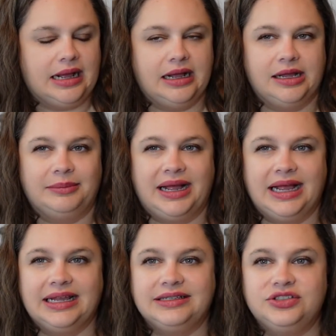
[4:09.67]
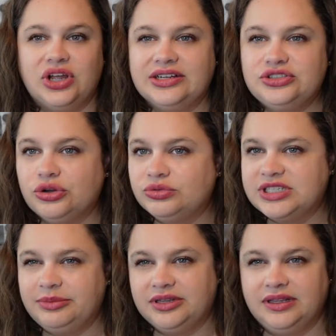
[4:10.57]
um, I, I don't
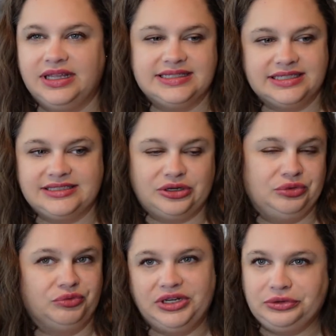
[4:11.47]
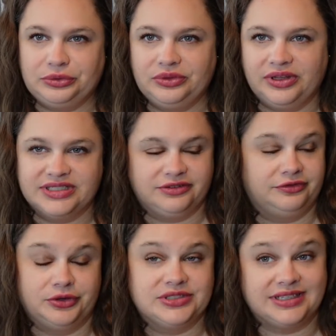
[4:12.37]
typically like sit down and read through the lesson
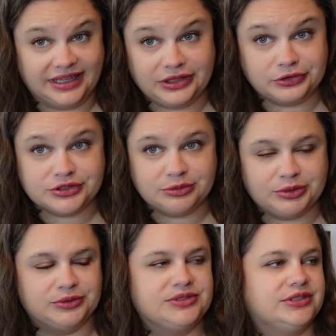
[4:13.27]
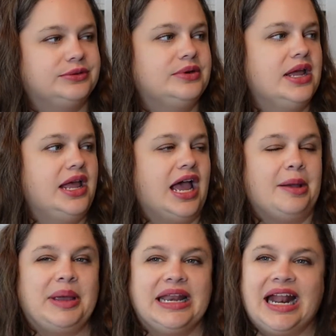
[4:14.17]
first like you're supposed to.
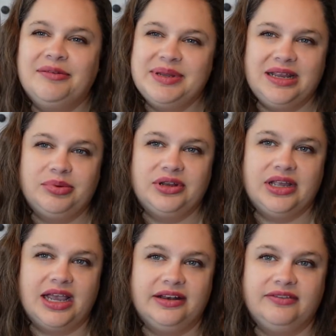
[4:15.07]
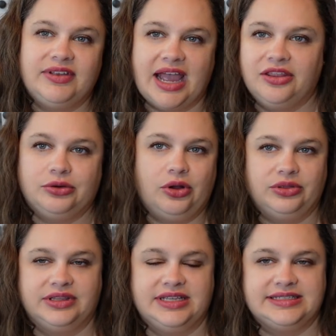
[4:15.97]
Um, and I've been able to kind of gather all
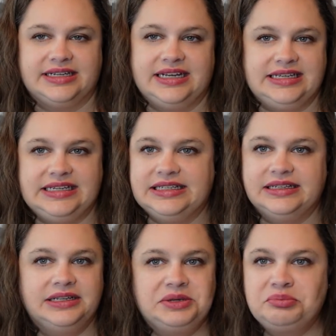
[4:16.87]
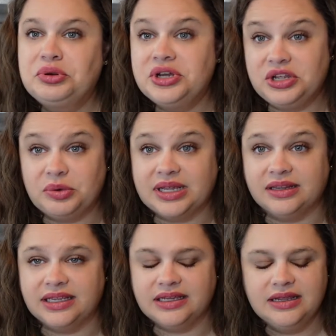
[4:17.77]
the things that I need pretty
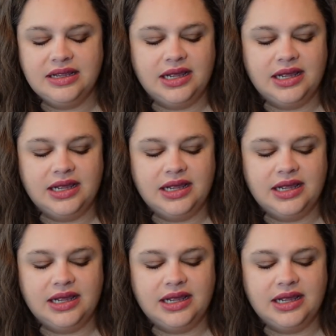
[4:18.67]
quickly.